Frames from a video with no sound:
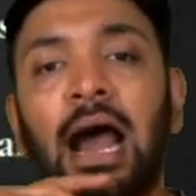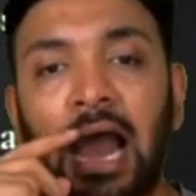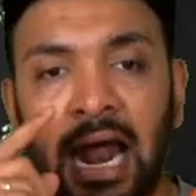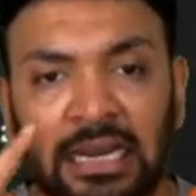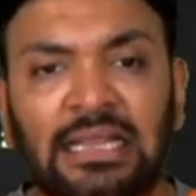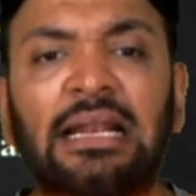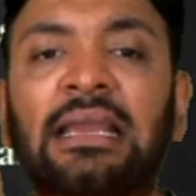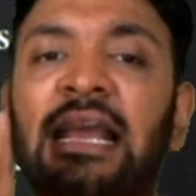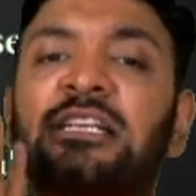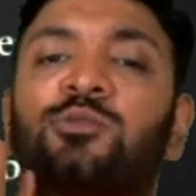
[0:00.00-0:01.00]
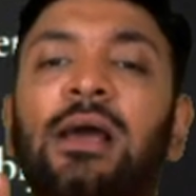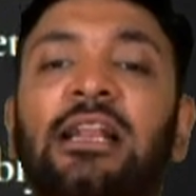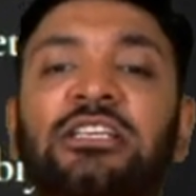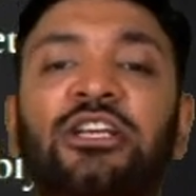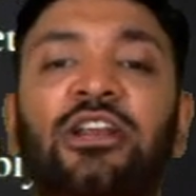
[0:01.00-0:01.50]
Another case where
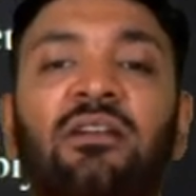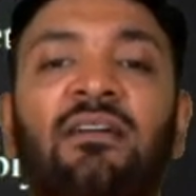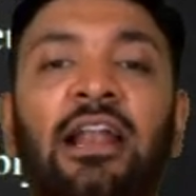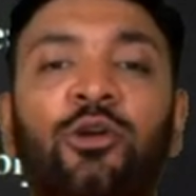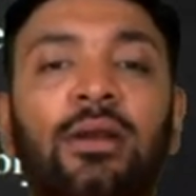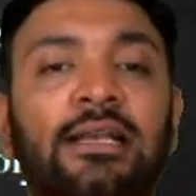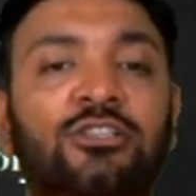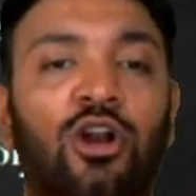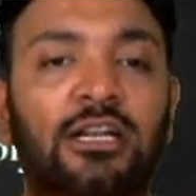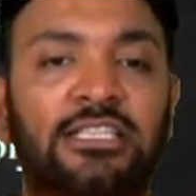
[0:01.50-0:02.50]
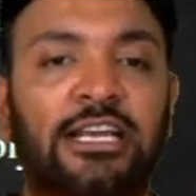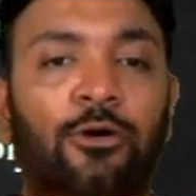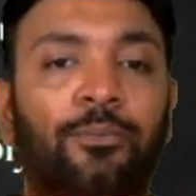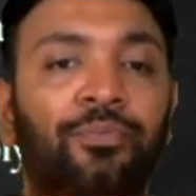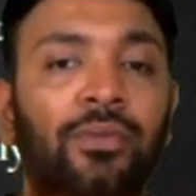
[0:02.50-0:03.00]
residual value is not zero.
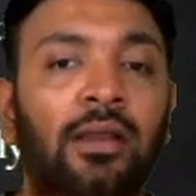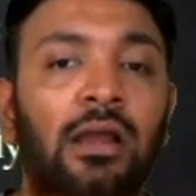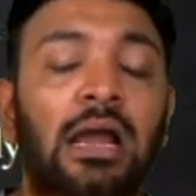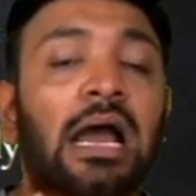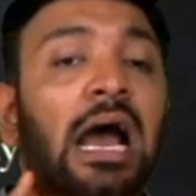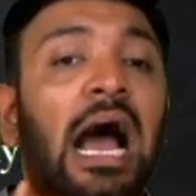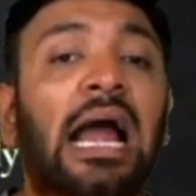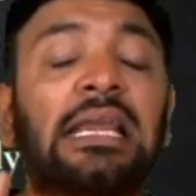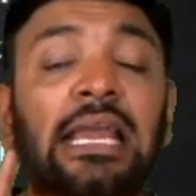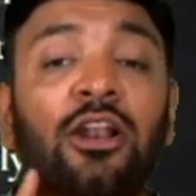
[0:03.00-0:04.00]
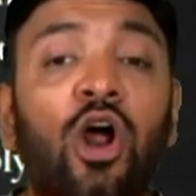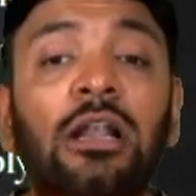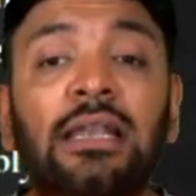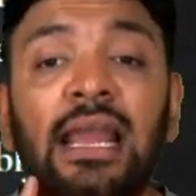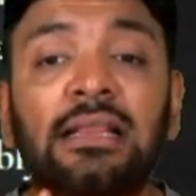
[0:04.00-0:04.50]
I
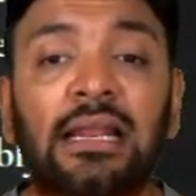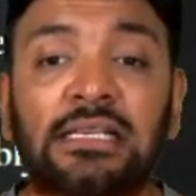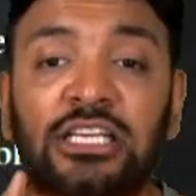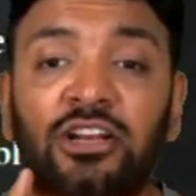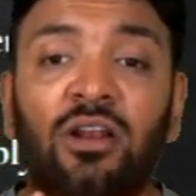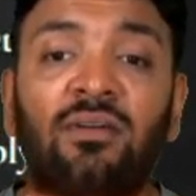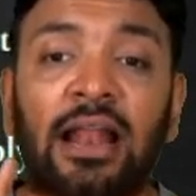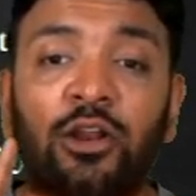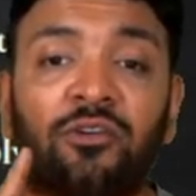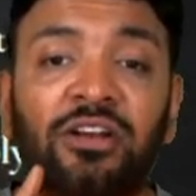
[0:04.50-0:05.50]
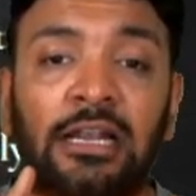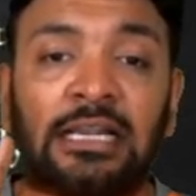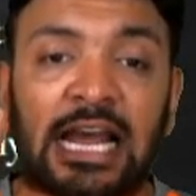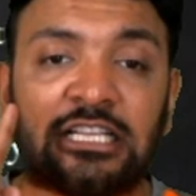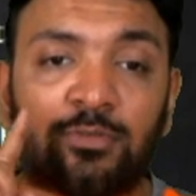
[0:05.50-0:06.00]
cannot take the residual value of an
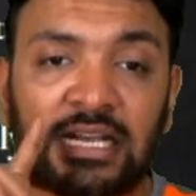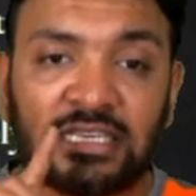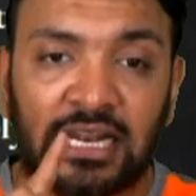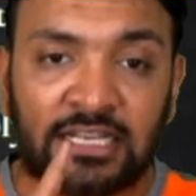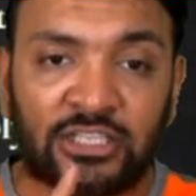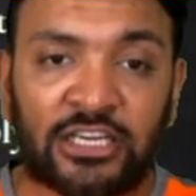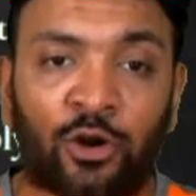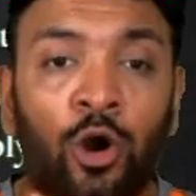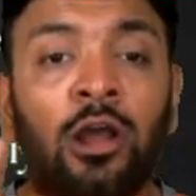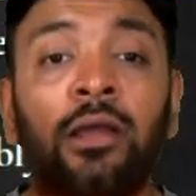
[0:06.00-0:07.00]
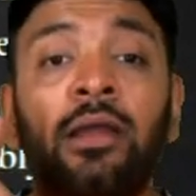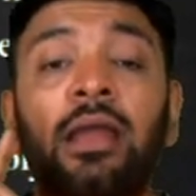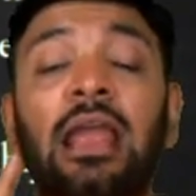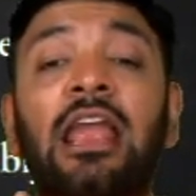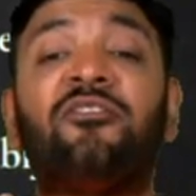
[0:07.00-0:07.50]
intangible asset as zero
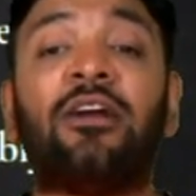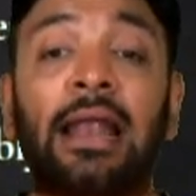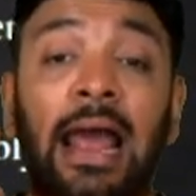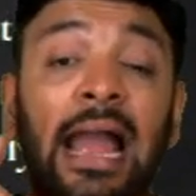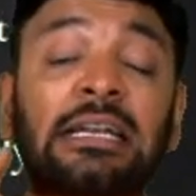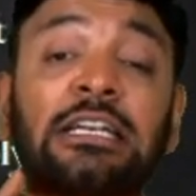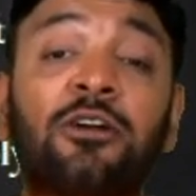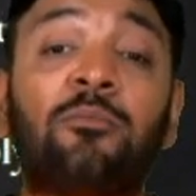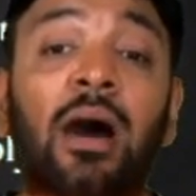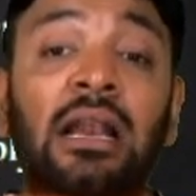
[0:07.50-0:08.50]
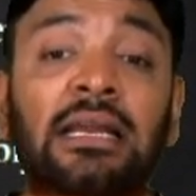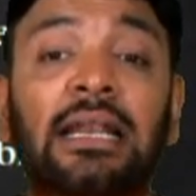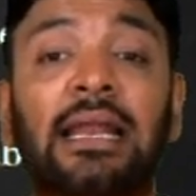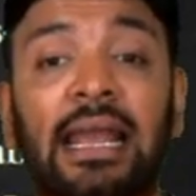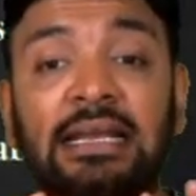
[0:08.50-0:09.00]
if an active
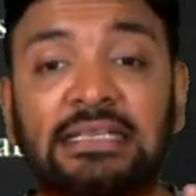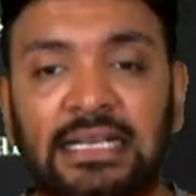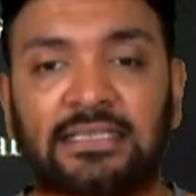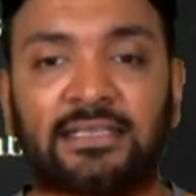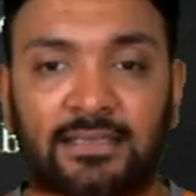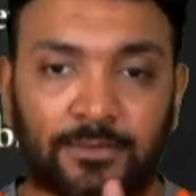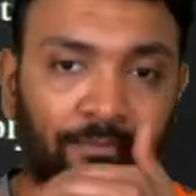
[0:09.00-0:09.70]
market exists.